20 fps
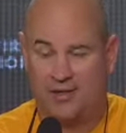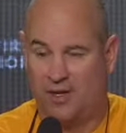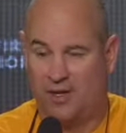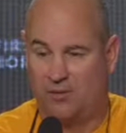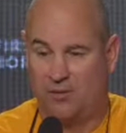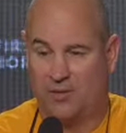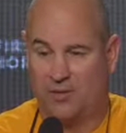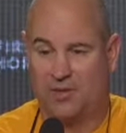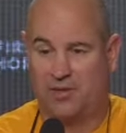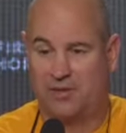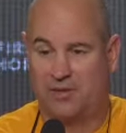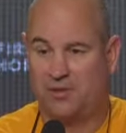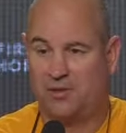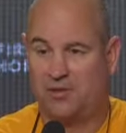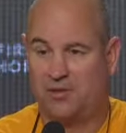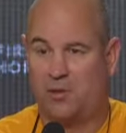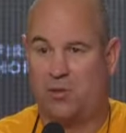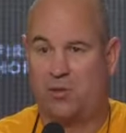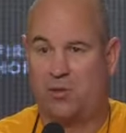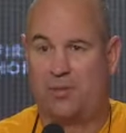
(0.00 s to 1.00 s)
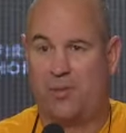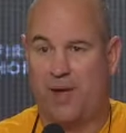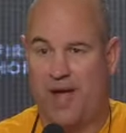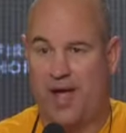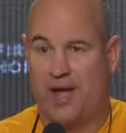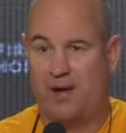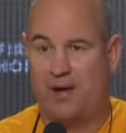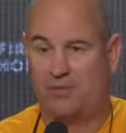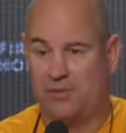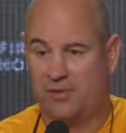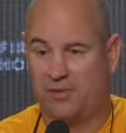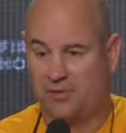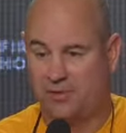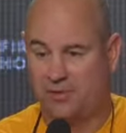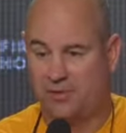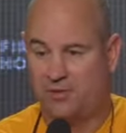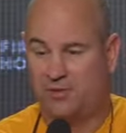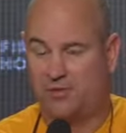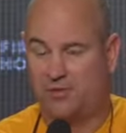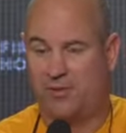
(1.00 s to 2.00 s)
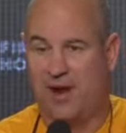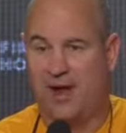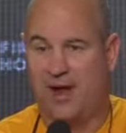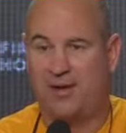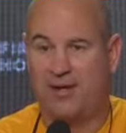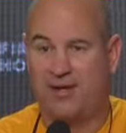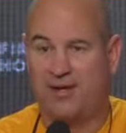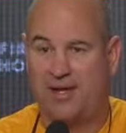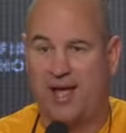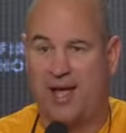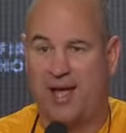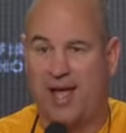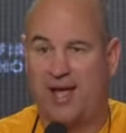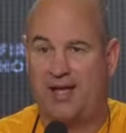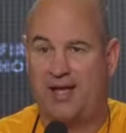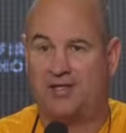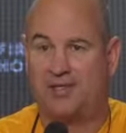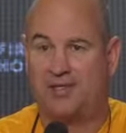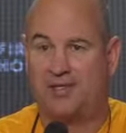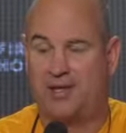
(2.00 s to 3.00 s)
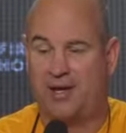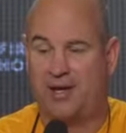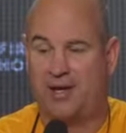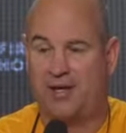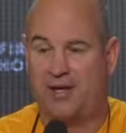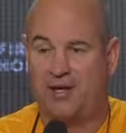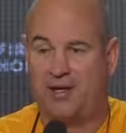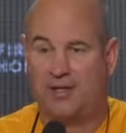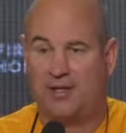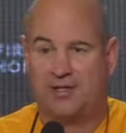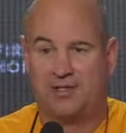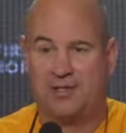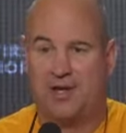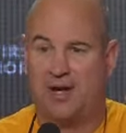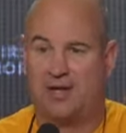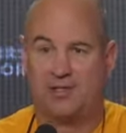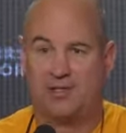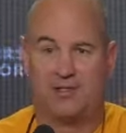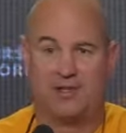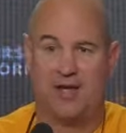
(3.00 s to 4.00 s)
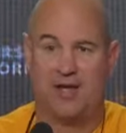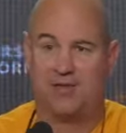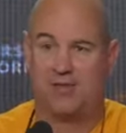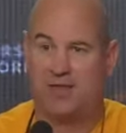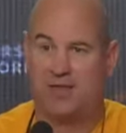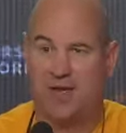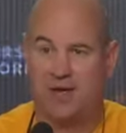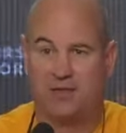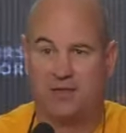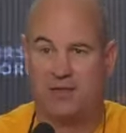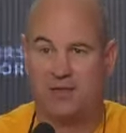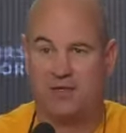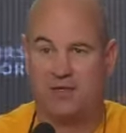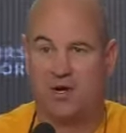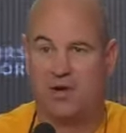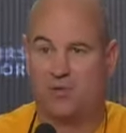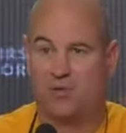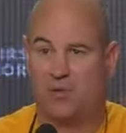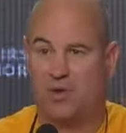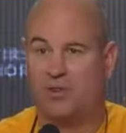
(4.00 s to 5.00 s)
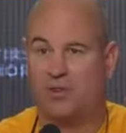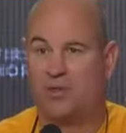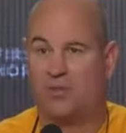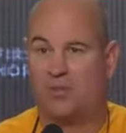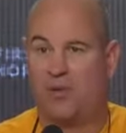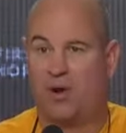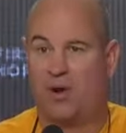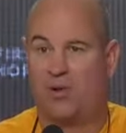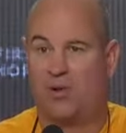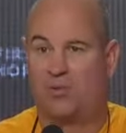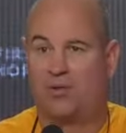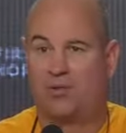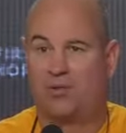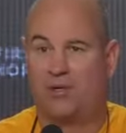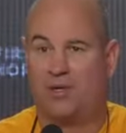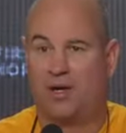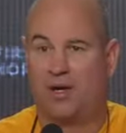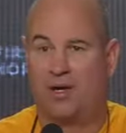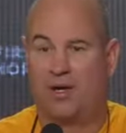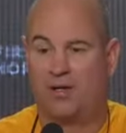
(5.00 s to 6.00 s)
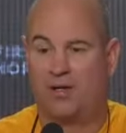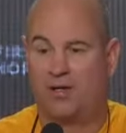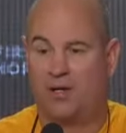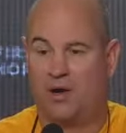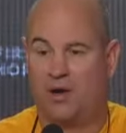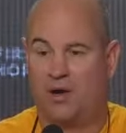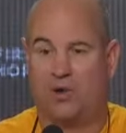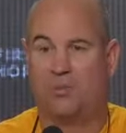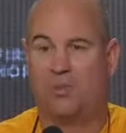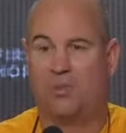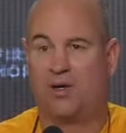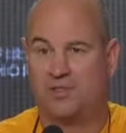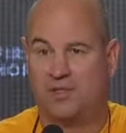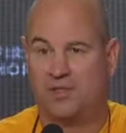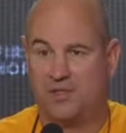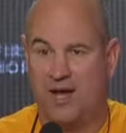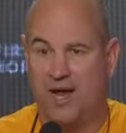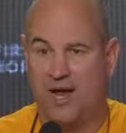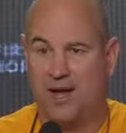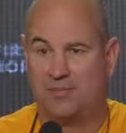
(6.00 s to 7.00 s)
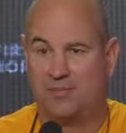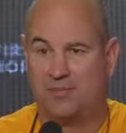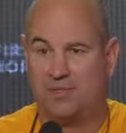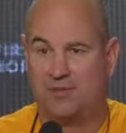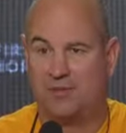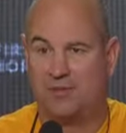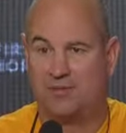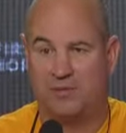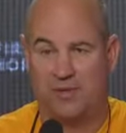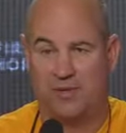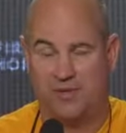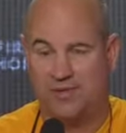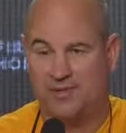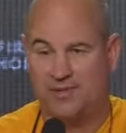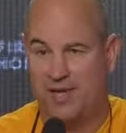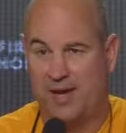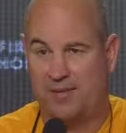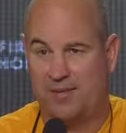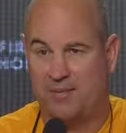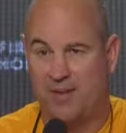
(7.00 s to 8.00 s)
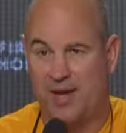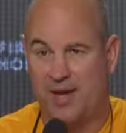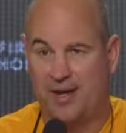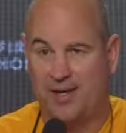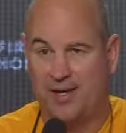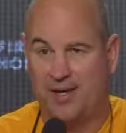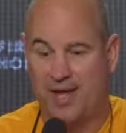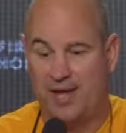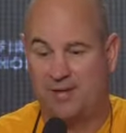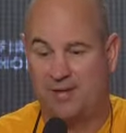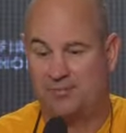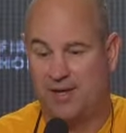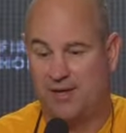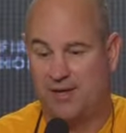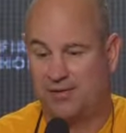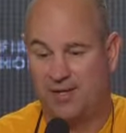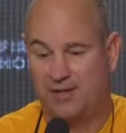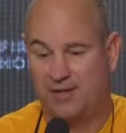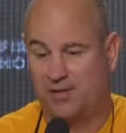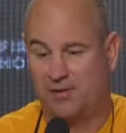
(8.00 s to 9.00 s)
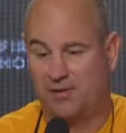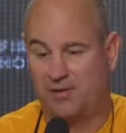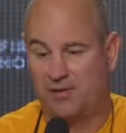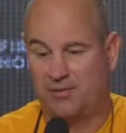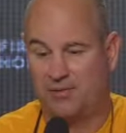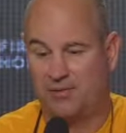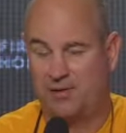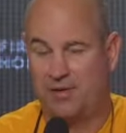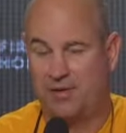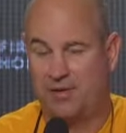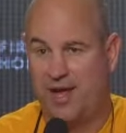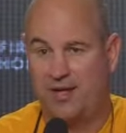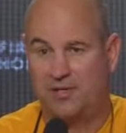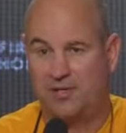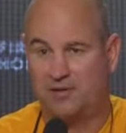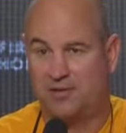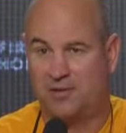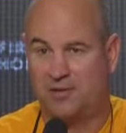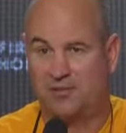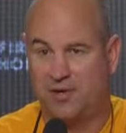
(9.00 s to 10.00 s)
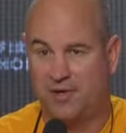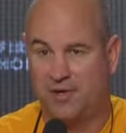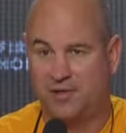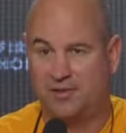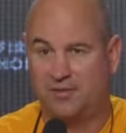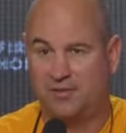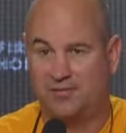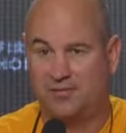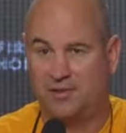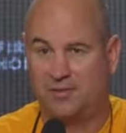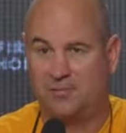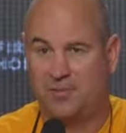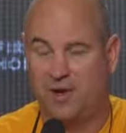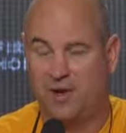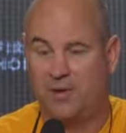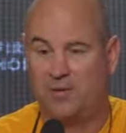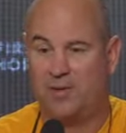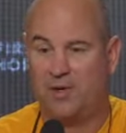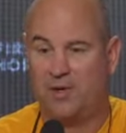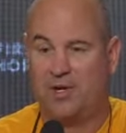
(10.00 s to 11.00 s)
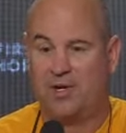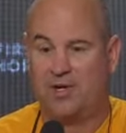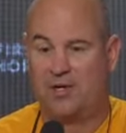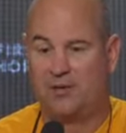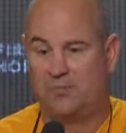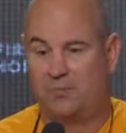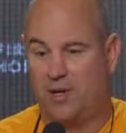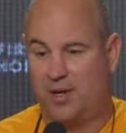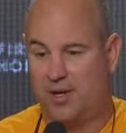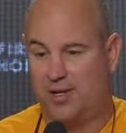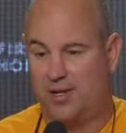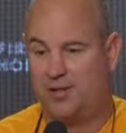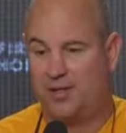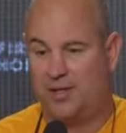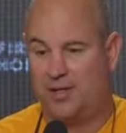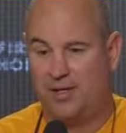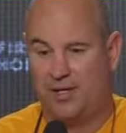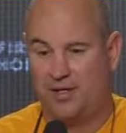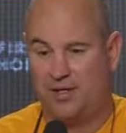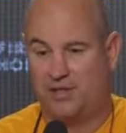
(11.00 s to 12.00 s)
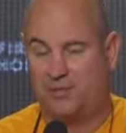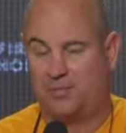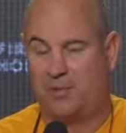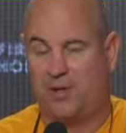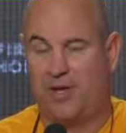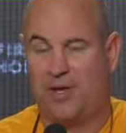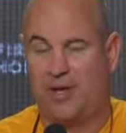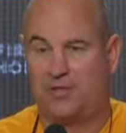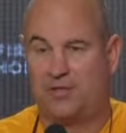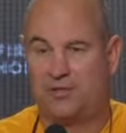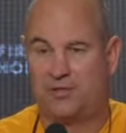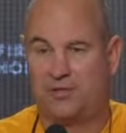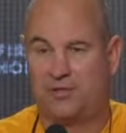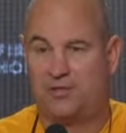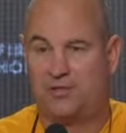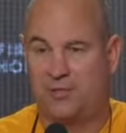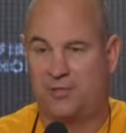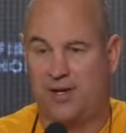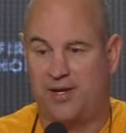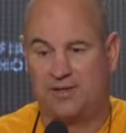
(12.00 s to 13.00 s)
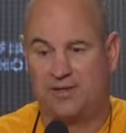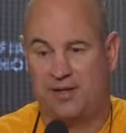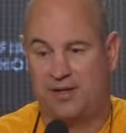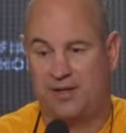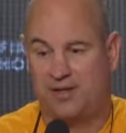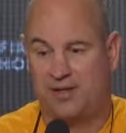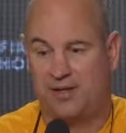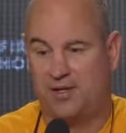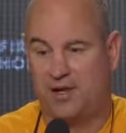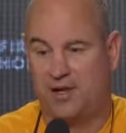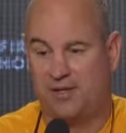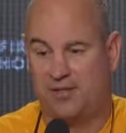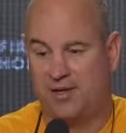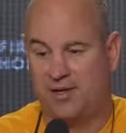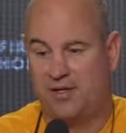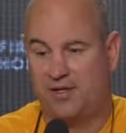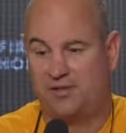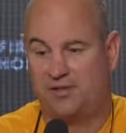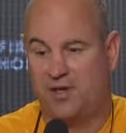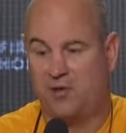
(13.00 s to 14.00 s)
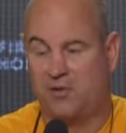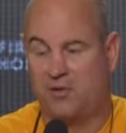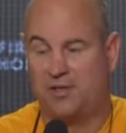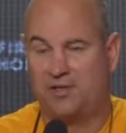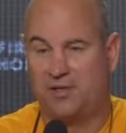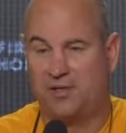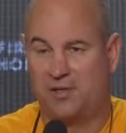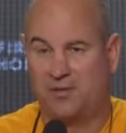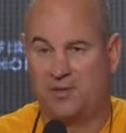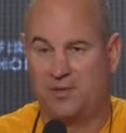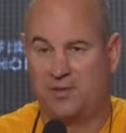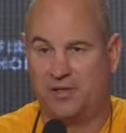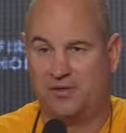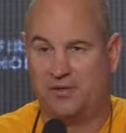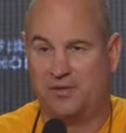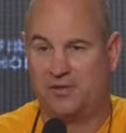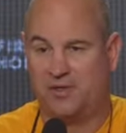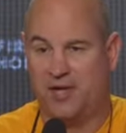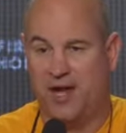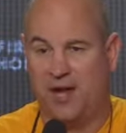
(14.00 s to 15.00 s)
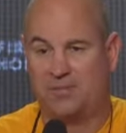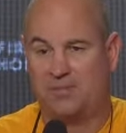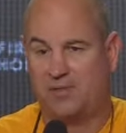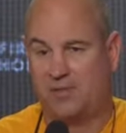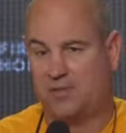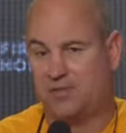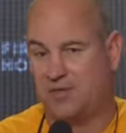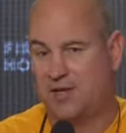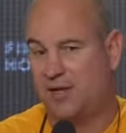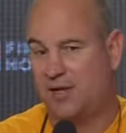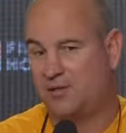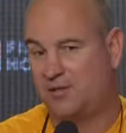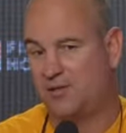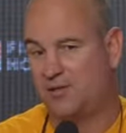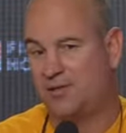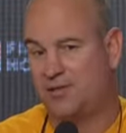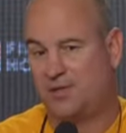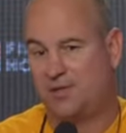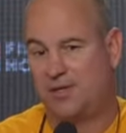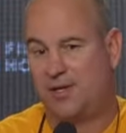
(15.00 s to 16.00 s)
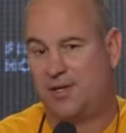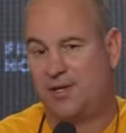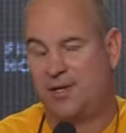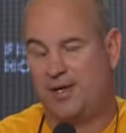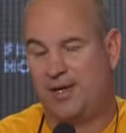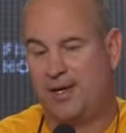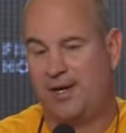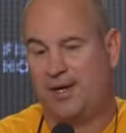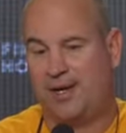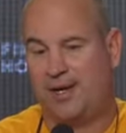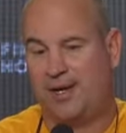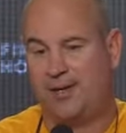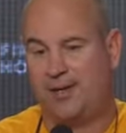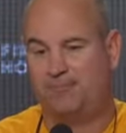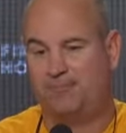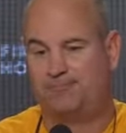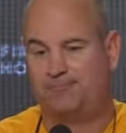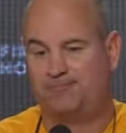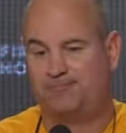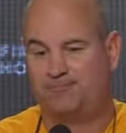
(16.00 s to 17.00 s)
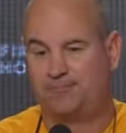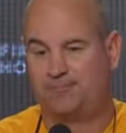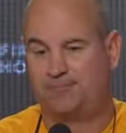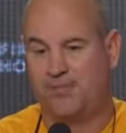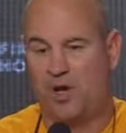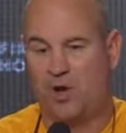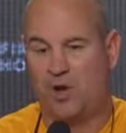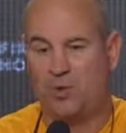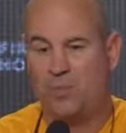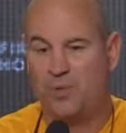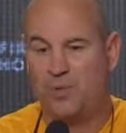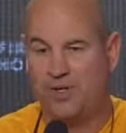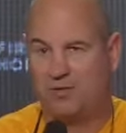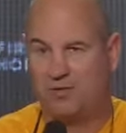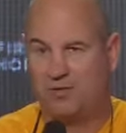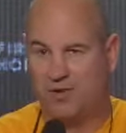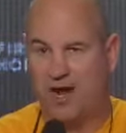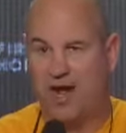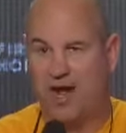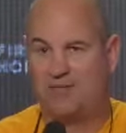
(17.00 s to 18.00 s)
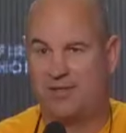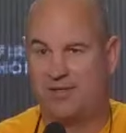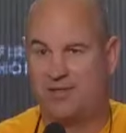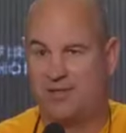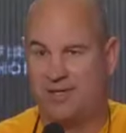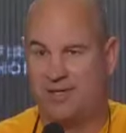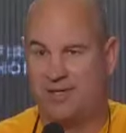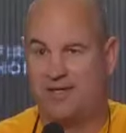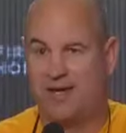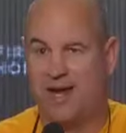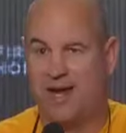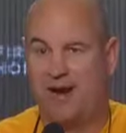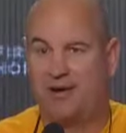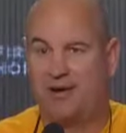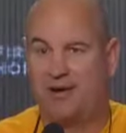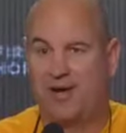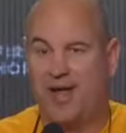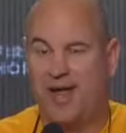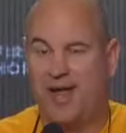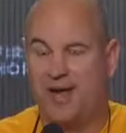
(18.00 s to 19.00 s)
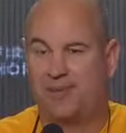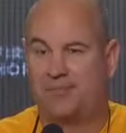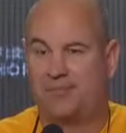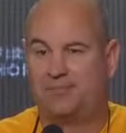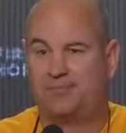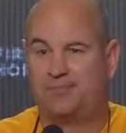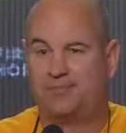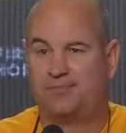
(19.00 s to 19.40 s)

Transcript: really good quarterback with a good surrounding cast. It's not to say that they couldn't go run the ball a whole bunch of times and win the same amount of games. I think they're excellent running the football, but he's just playing to his strengths. I think he's always done a really good job. So it's not just the opening drive, it's the entire game.